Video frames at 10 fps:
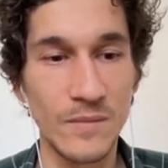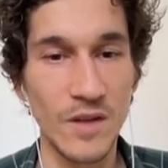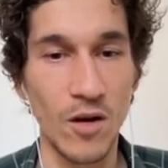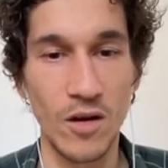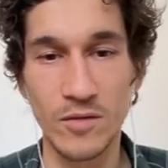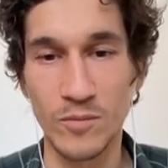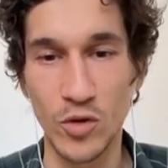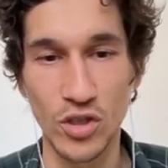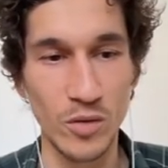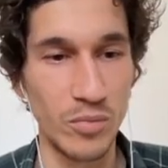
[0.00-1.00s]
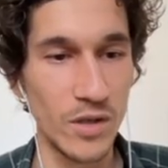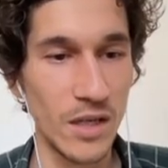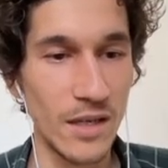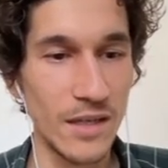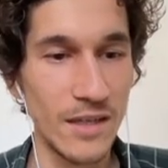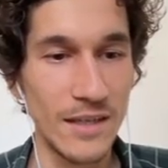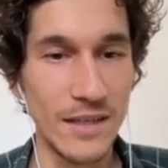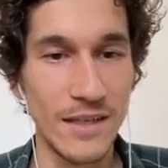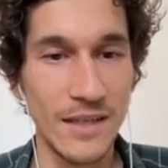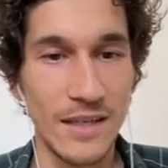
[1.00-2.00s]
Oh, more sheep.
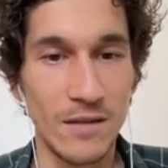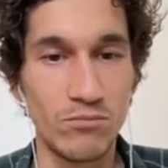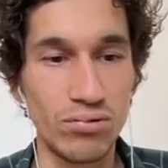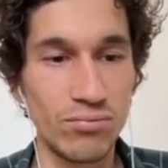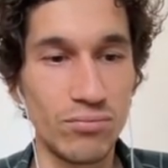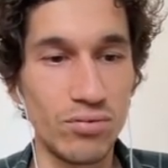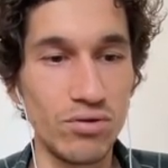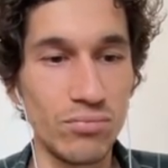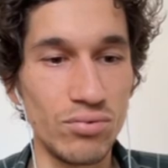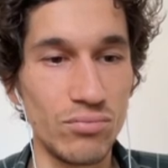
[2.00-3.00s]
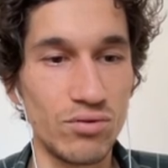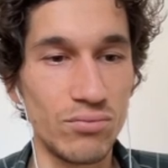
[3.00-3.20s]
Brick,